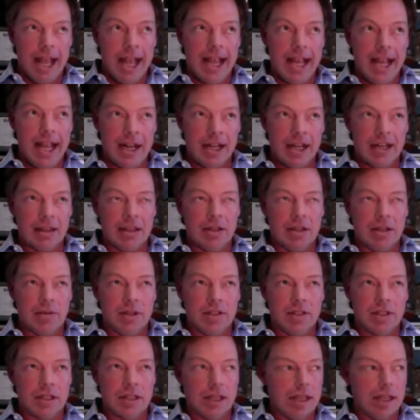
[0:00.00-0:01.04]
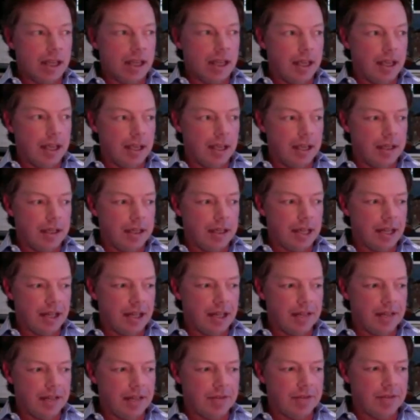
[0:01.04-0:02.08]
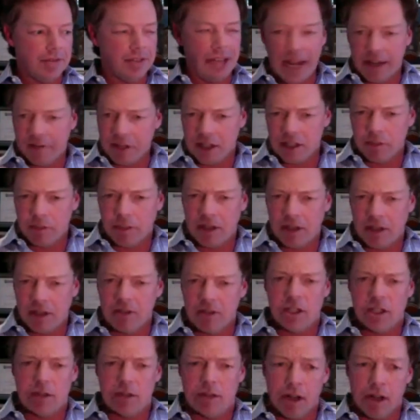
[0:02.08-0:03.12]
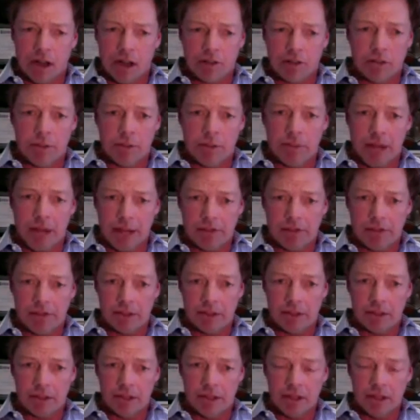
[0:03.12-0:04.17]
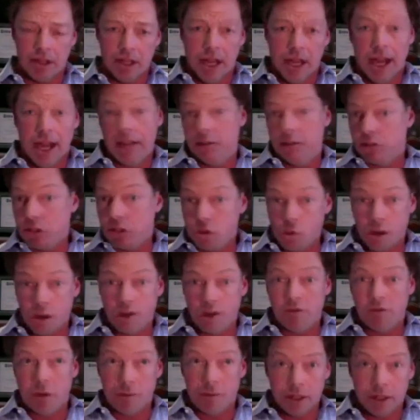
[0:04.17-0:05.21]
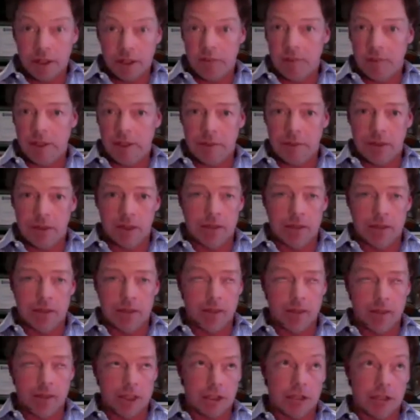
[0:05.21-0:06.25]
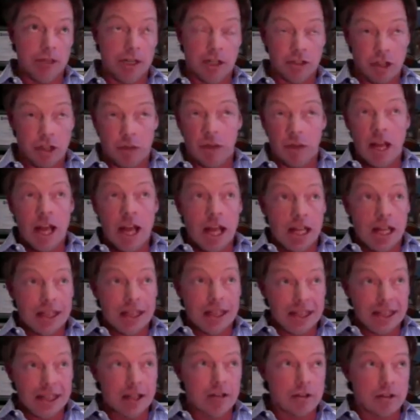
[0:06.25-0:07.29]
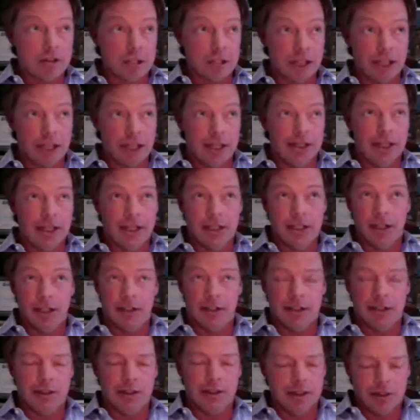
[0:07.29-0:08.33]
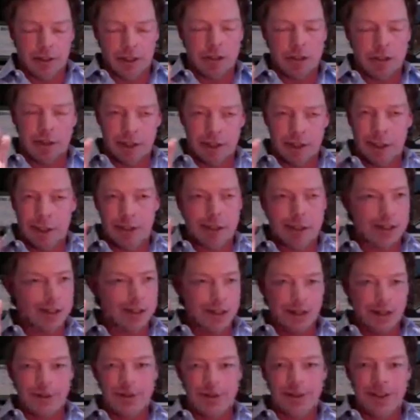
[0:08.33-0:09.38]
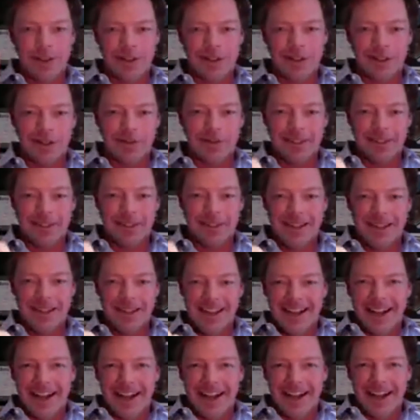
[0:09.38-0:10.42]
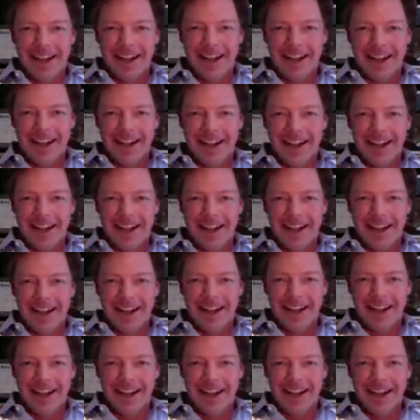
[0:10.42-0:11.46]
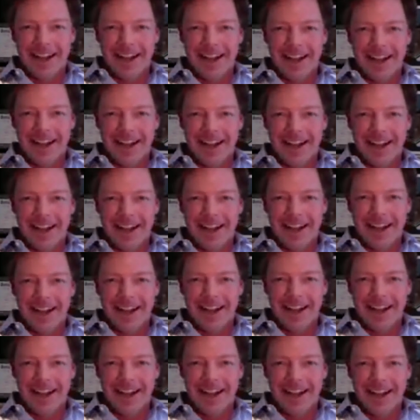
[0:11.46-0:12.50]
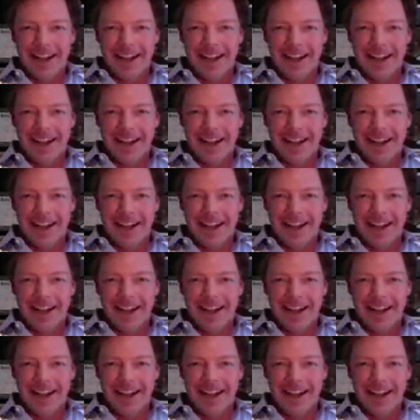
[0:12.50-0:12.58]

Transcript: and there was a kind of lack of transparency around government benefits. And there's 24 million people in the military community. So literally, and you know, you hear this, but this is really true. Um, it was a,